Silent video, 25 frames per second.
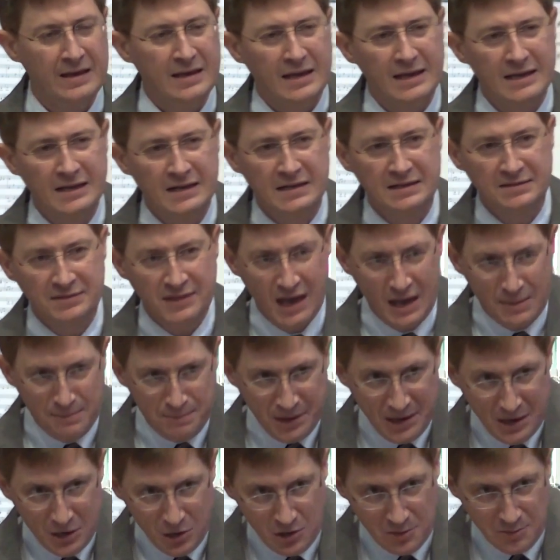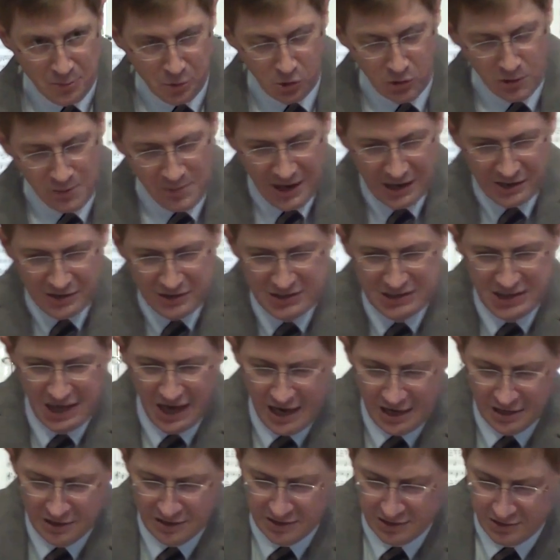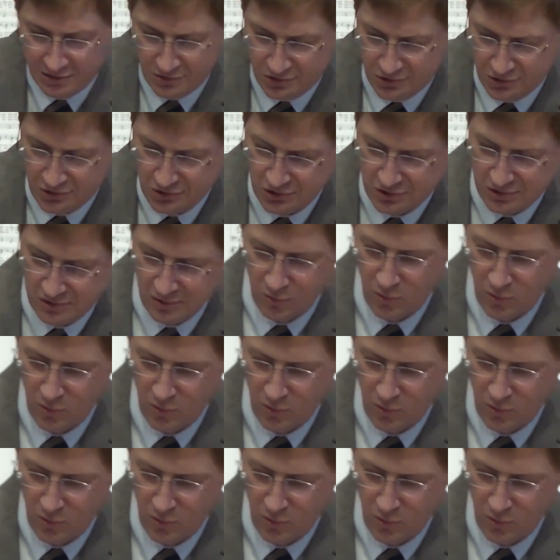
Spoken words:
And in that parable about the talents,